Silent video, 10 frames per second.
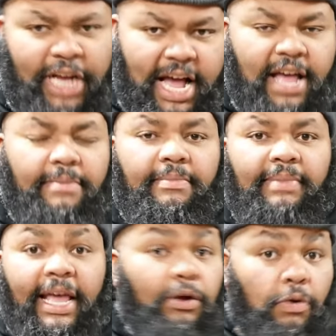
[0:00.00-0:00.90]
time,
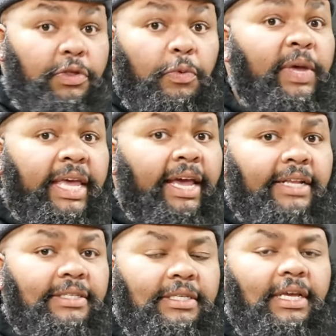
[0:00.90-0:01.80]
like on the
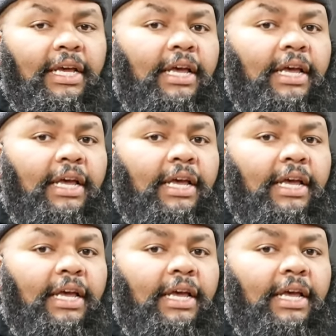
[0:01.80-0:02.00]
weekends,